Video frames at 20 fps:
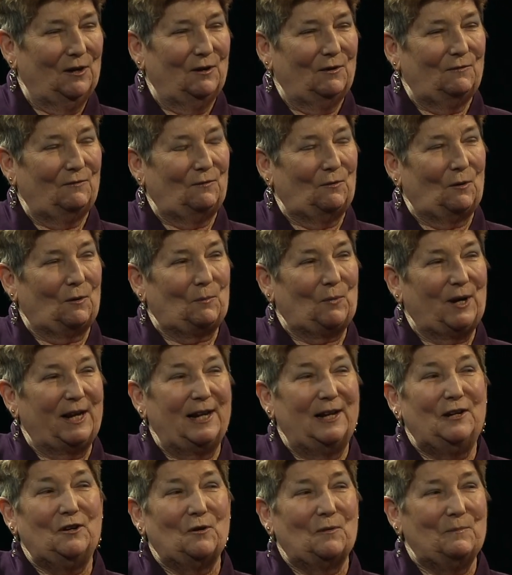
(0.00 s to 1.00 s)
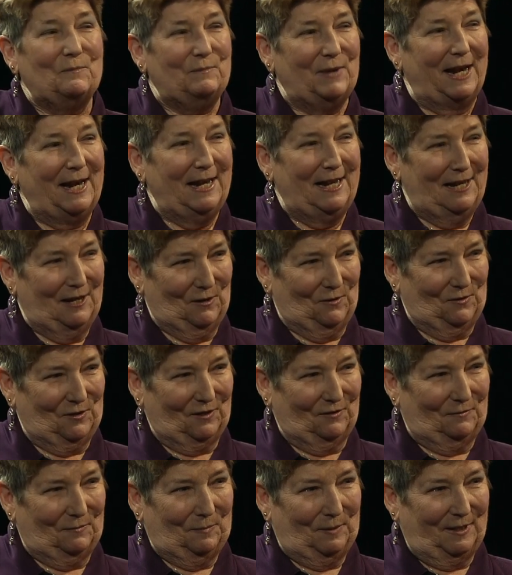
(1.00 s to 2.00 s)
for bringing your many years
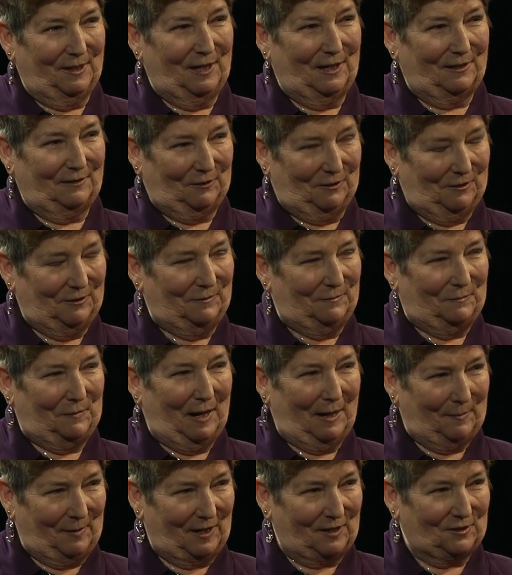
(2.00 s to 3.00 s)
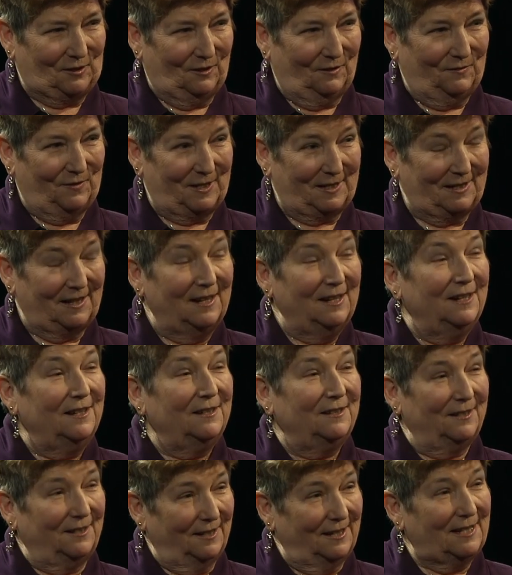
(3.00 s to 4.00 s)
of political and public service
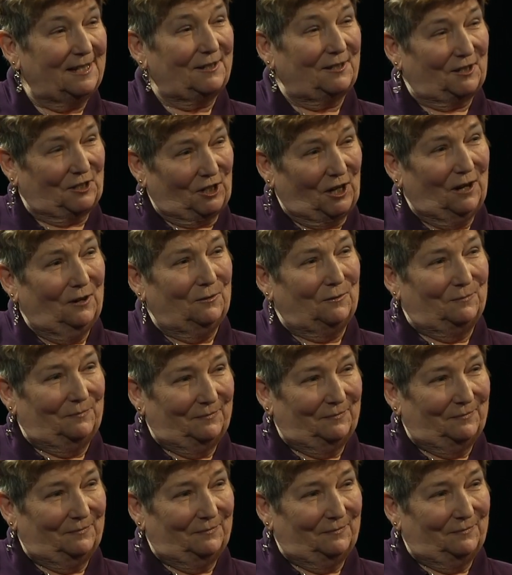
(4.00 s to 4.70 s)
to this show.